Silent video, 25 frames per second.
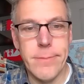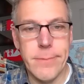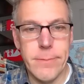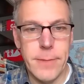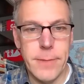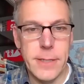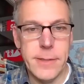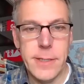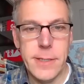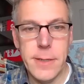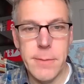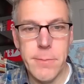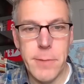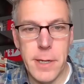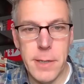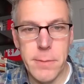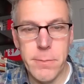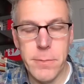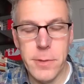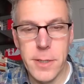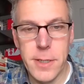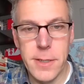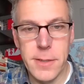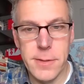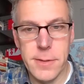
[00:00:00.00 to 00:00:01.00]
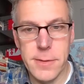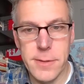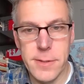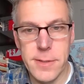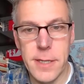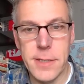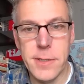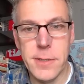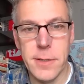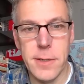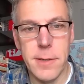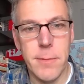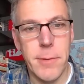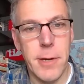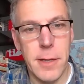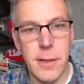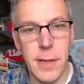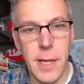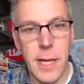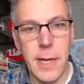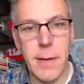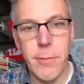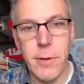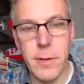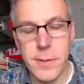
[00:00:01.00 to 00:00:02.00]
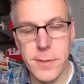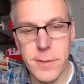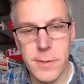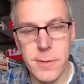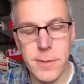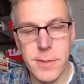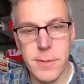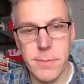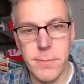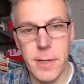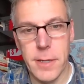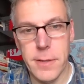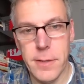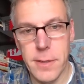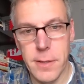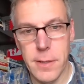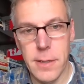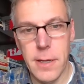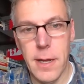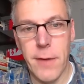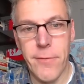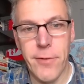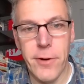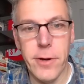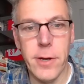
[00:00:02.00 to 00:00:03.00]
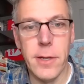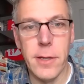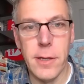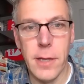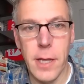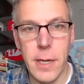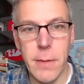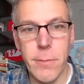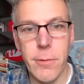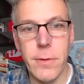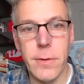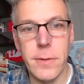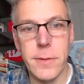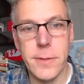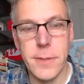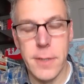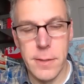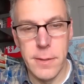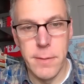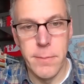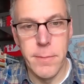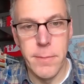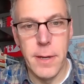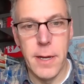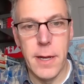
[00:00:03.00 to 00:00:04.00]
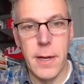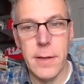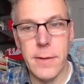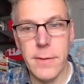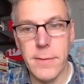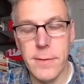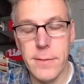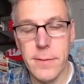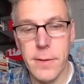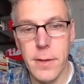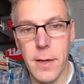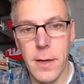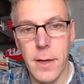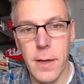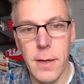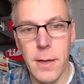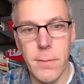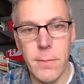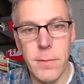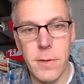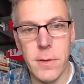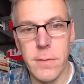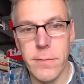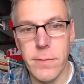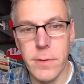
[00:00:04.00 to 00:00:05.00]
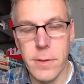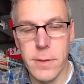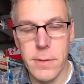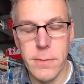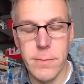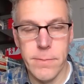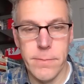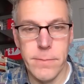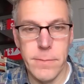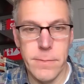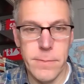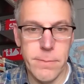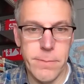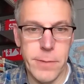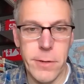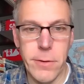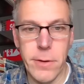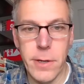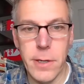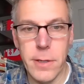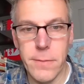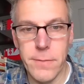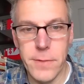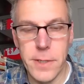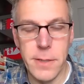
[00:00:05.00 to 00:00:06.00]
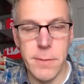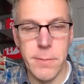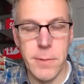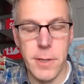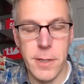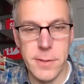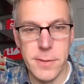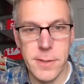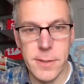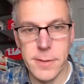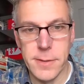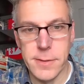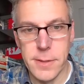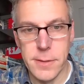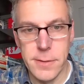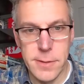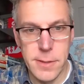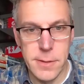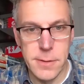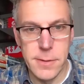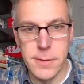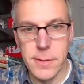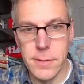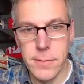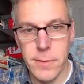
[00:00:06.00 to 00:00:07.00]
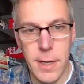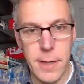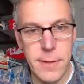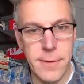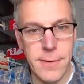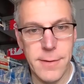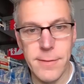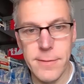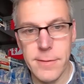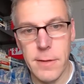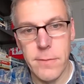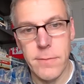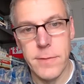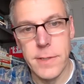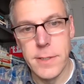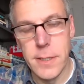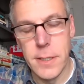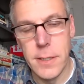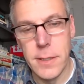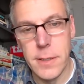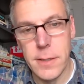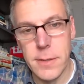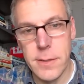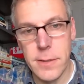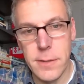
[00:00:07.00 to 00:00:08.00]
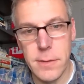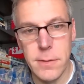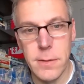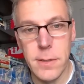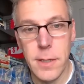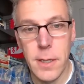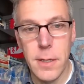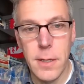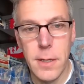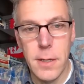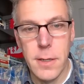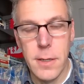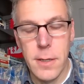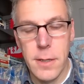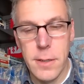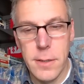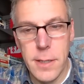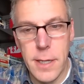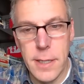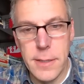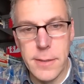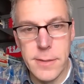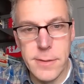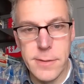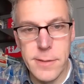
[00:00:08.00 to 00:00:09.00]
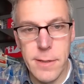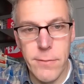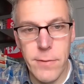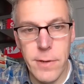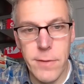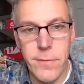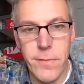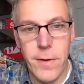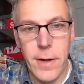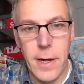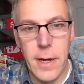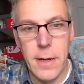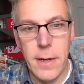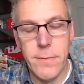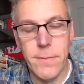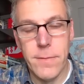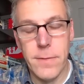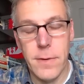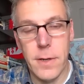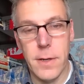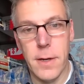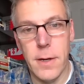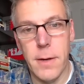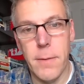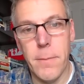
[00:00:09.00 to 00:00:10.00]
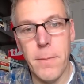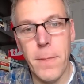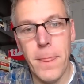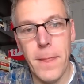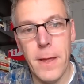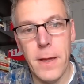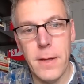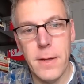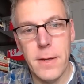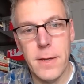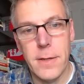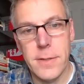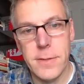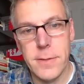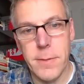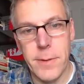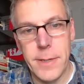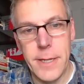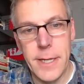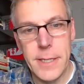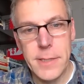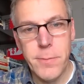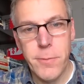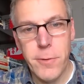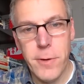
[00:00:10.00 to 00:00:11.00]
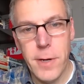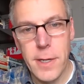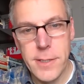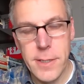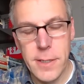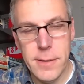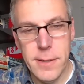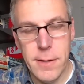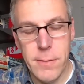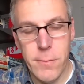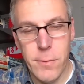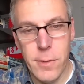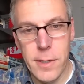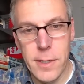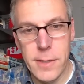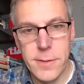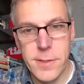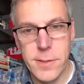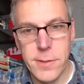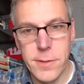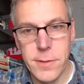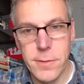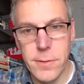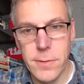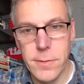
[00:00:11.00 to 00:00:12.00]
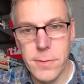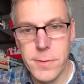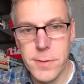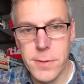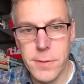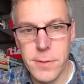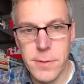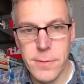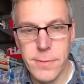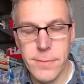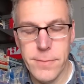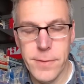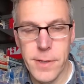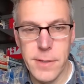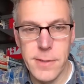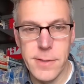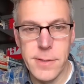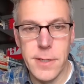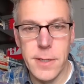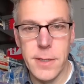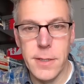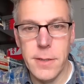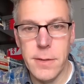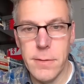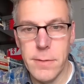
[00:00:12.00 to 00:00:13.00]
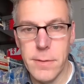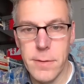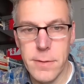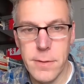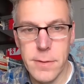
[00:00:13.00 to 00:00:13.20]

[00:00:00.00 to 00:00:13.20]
my Diamong book is essentially about labor. So it's about the African laborers on the mines over the period of Diamong's existence, so 1917 until 1975. So my next project, I wanted to sort of continue.